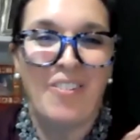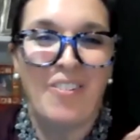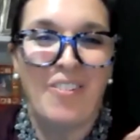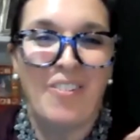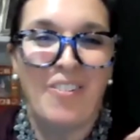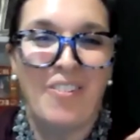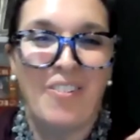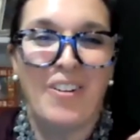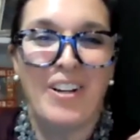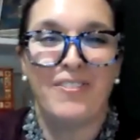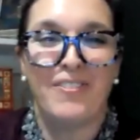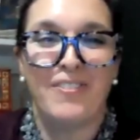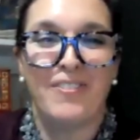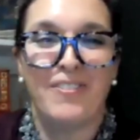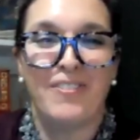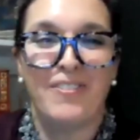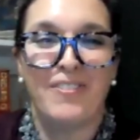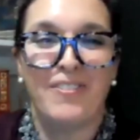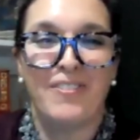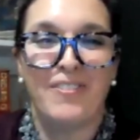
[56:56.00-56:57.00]
were you finding
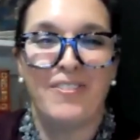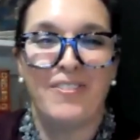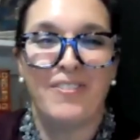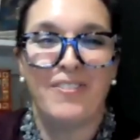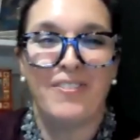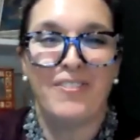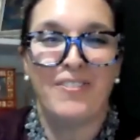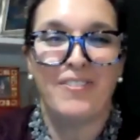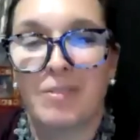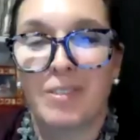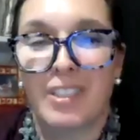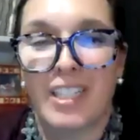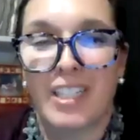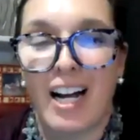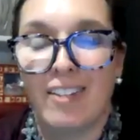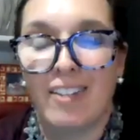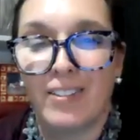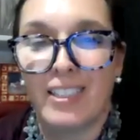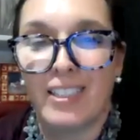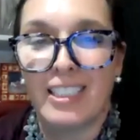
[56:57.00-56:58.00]
that there were, were
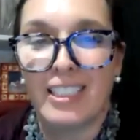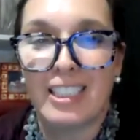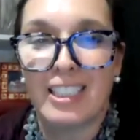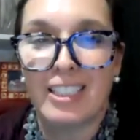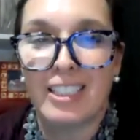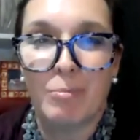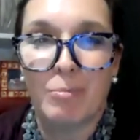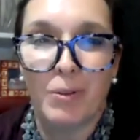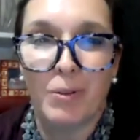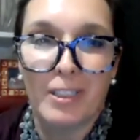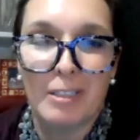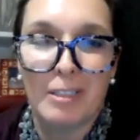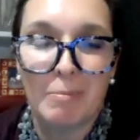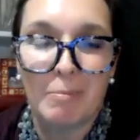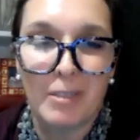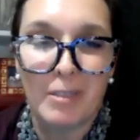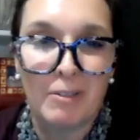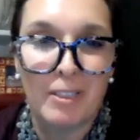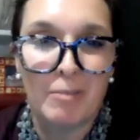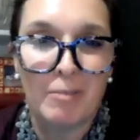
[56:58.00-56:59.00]
conflicts in the reports
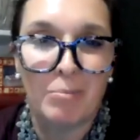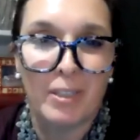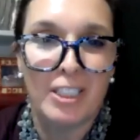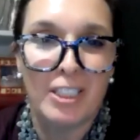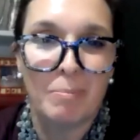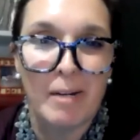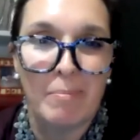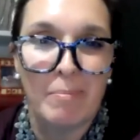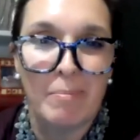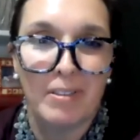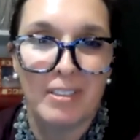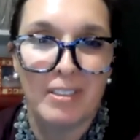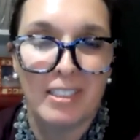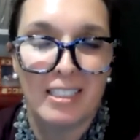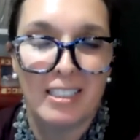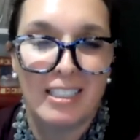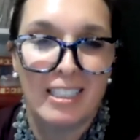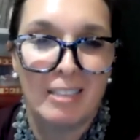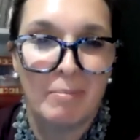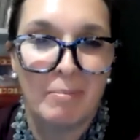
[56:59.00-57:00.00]
between British
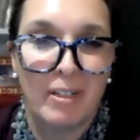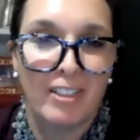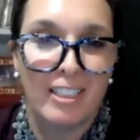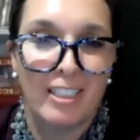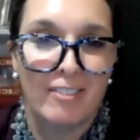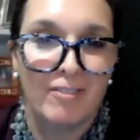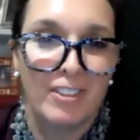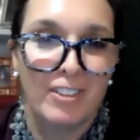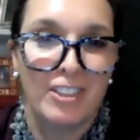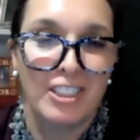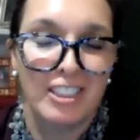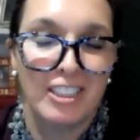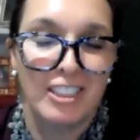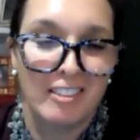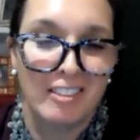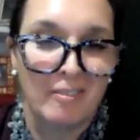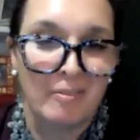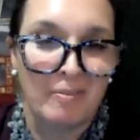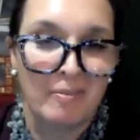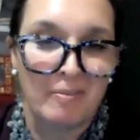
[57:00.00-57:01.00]
papers and the American
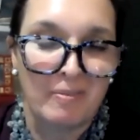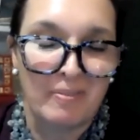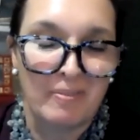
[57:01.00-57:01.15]
version?